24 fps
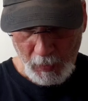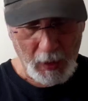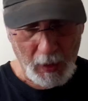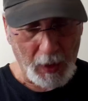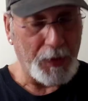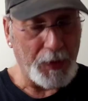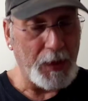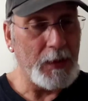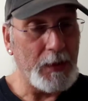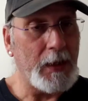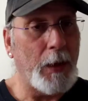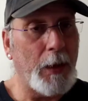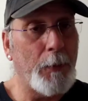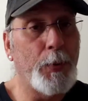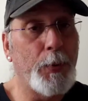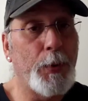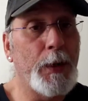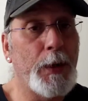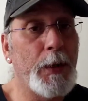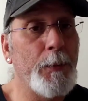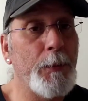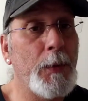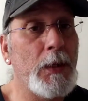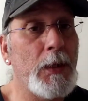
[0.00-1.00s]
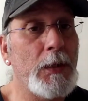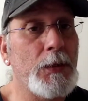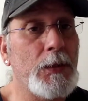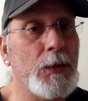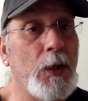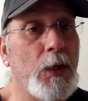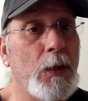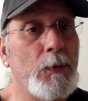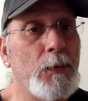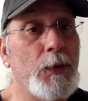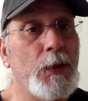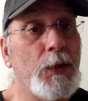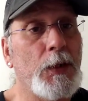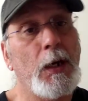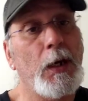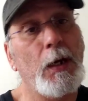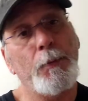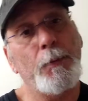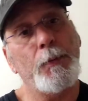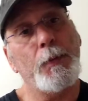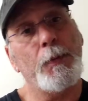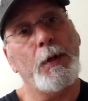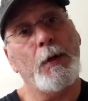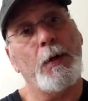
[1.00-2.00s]
I think that pretty much sums it
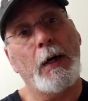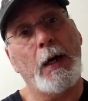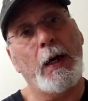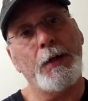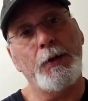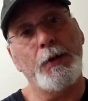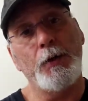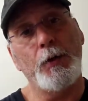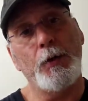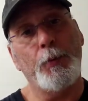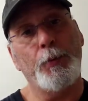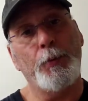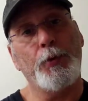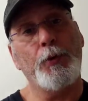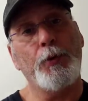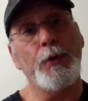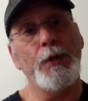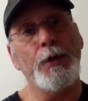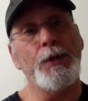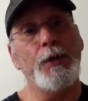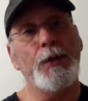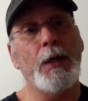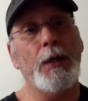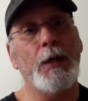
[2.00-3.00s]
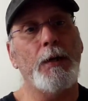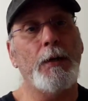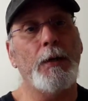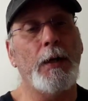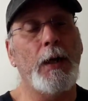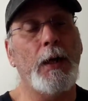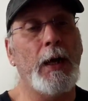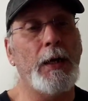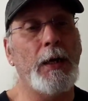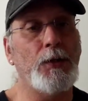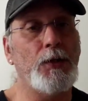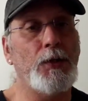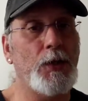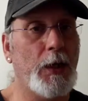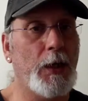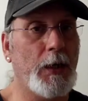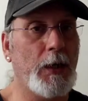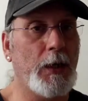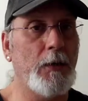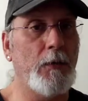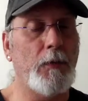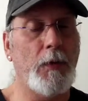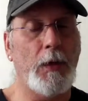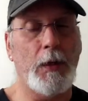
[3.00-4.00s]
up. You know, I do appreciate you guys
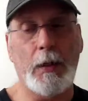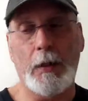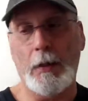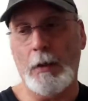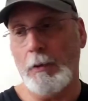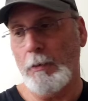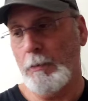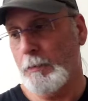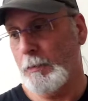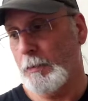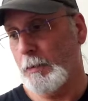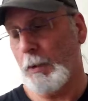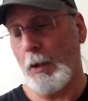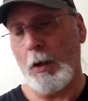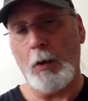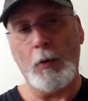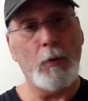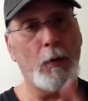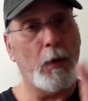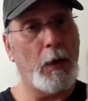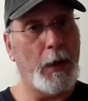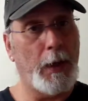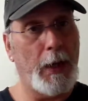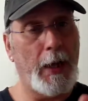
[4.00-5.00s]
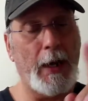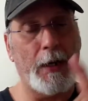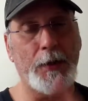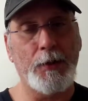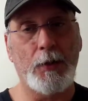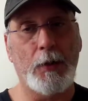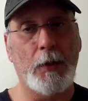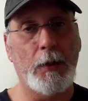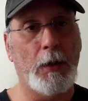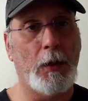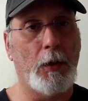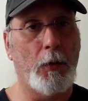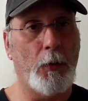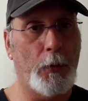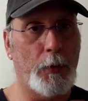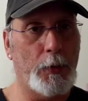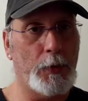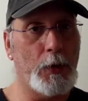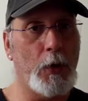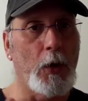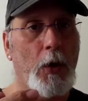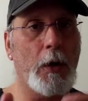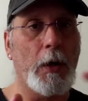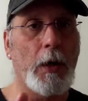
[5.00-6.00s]
checking the video. Oh, and actually, you know,
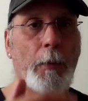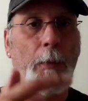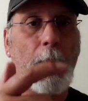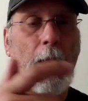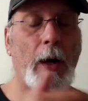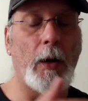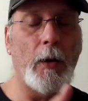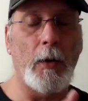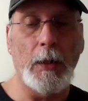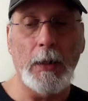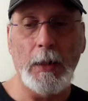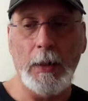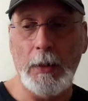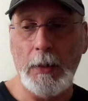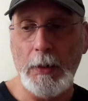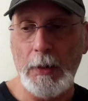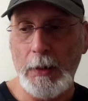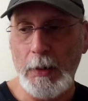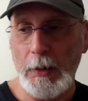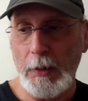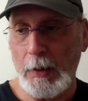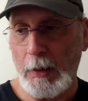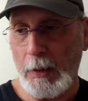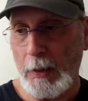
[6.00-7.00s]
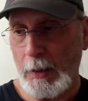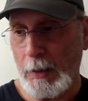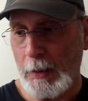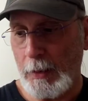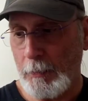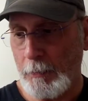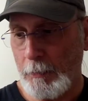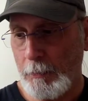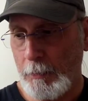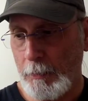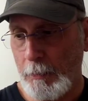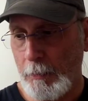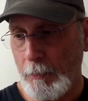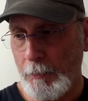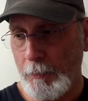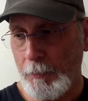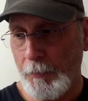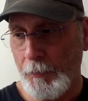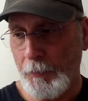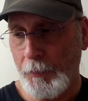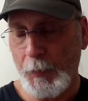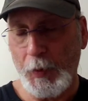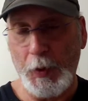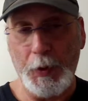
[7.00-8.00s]
we're talking about
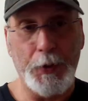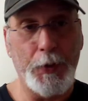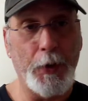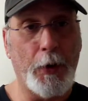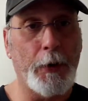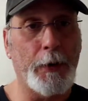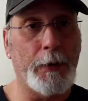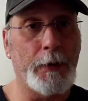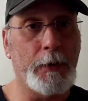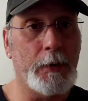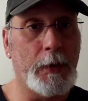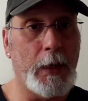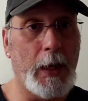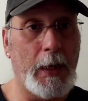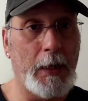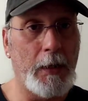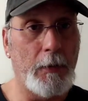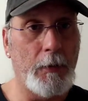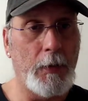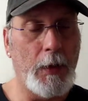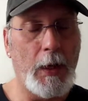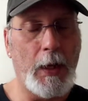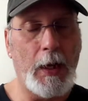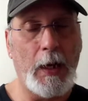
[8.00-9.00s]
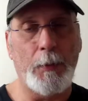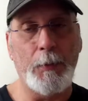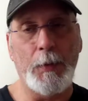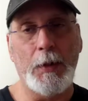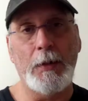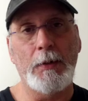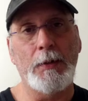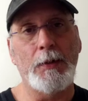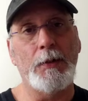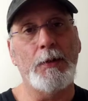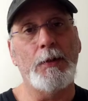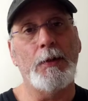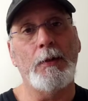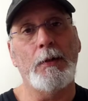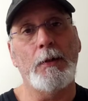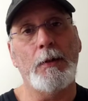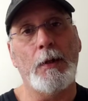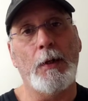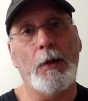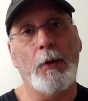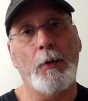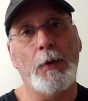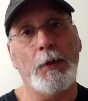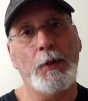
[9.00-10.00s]
the dark side of the hobby,
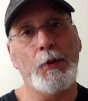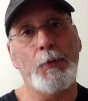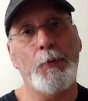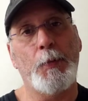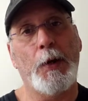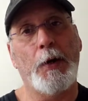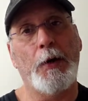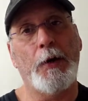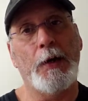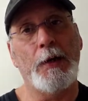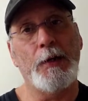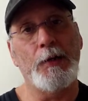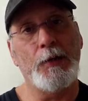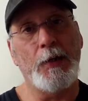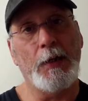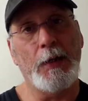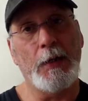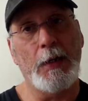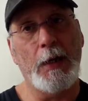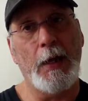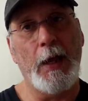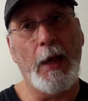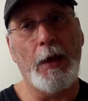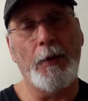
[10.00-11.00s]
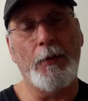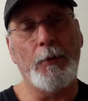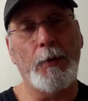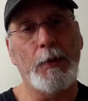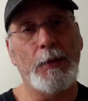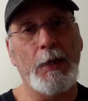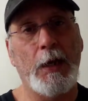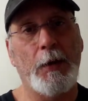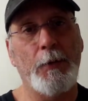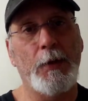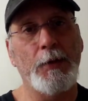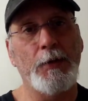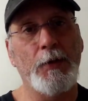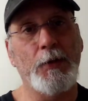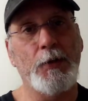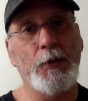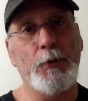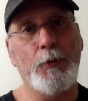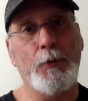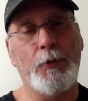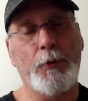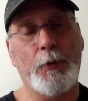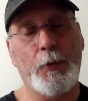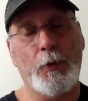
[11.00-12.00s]
you know, experiencing death, which I wasn't
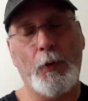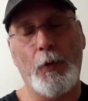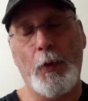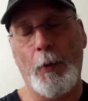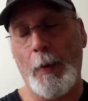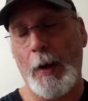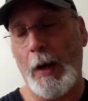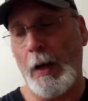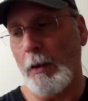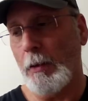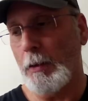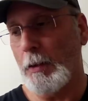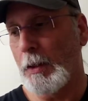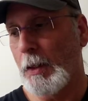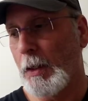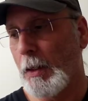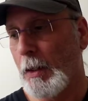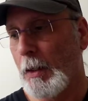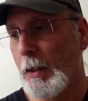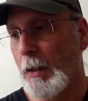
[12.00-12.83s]
too thrilled about.